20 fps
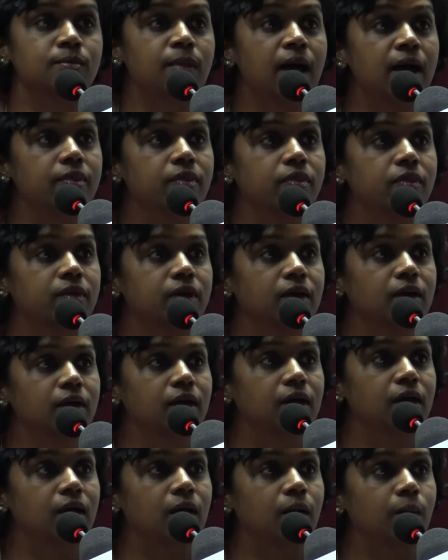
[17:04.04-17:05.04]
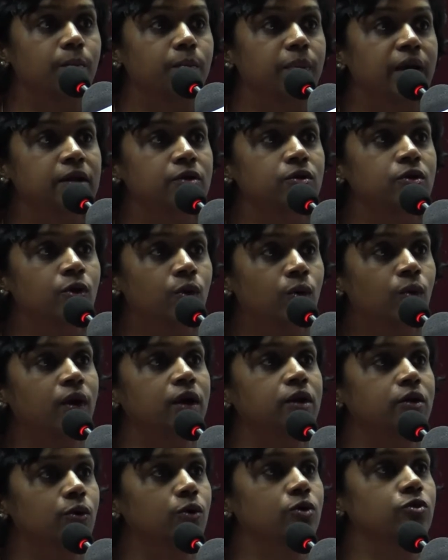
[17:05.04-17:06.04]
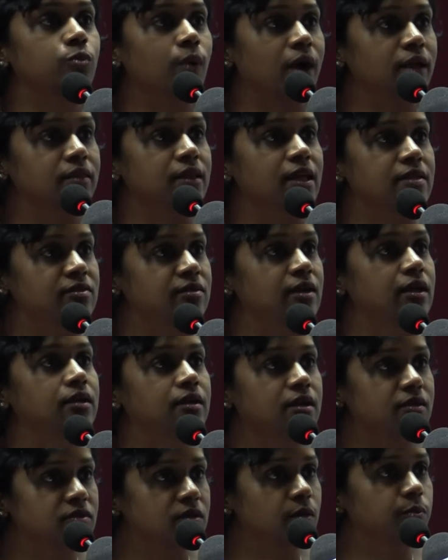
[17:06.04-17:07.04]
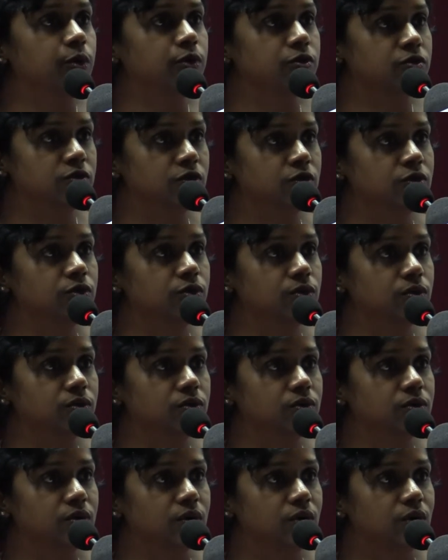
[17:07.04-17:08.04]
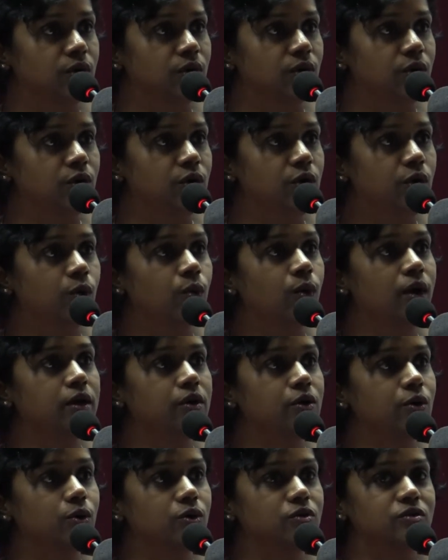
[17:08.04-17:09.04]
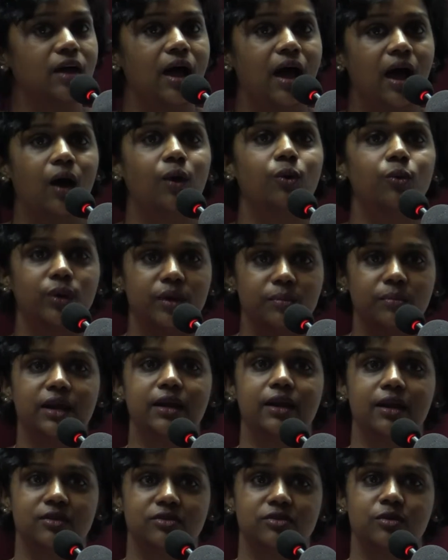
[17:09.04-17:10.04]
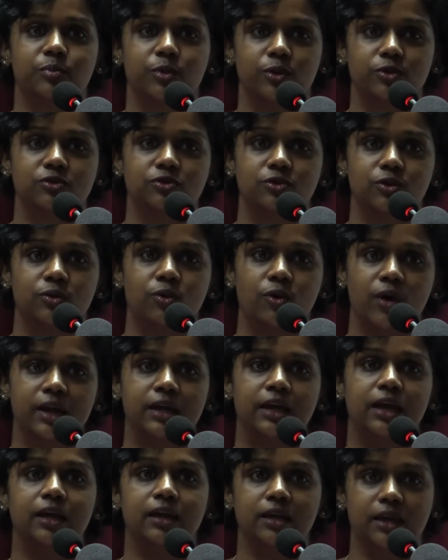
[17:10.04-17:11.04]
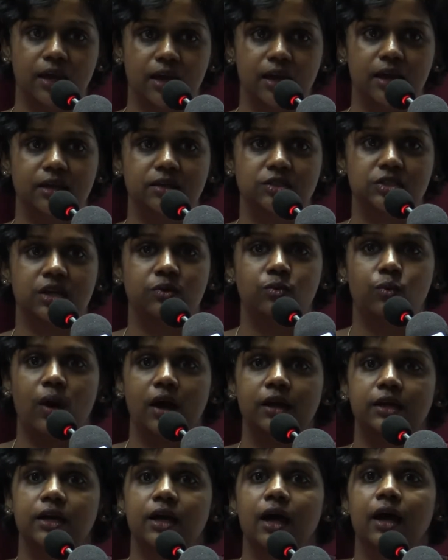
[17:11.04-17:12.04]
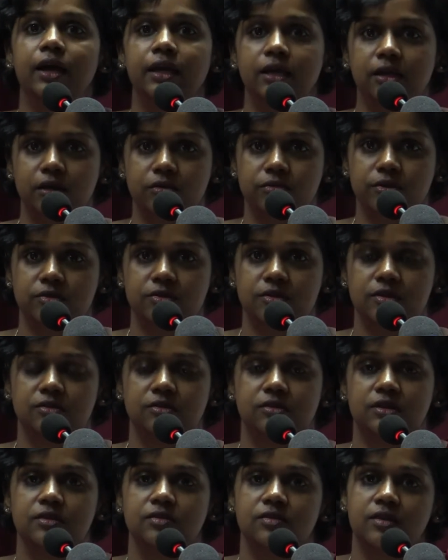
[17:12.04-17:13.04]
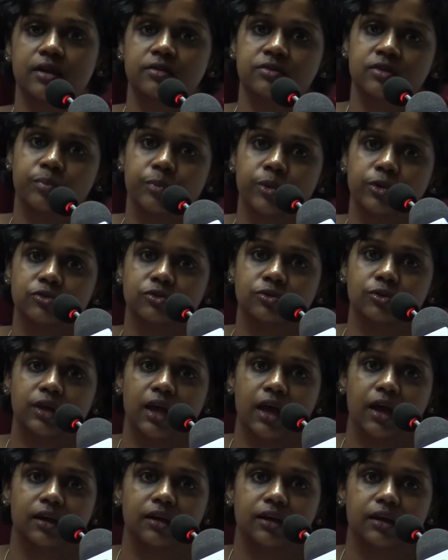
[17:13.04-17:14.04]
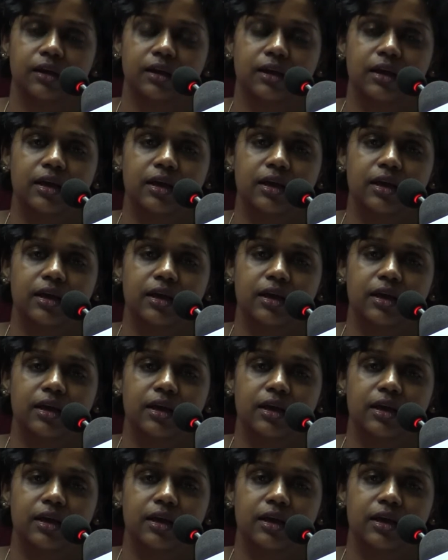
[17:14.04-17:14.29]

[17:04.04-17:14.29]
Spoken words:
month, but no one knows what that center is supposed to do. No one knows how women are supposed to go and engage and what kind of assistance they're supposed to get.